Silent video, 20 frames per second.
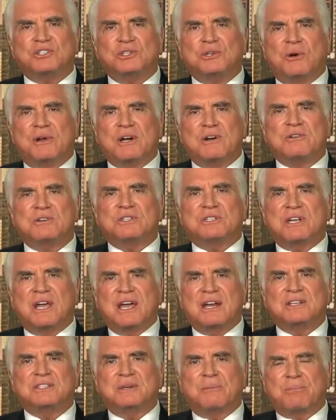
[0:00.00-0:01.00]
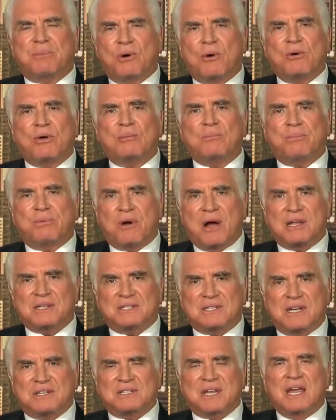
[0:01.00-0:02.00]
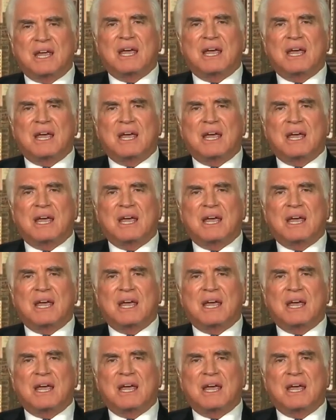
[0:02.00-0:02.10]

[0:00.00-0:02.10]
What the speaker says: You don't understand it's a broken process.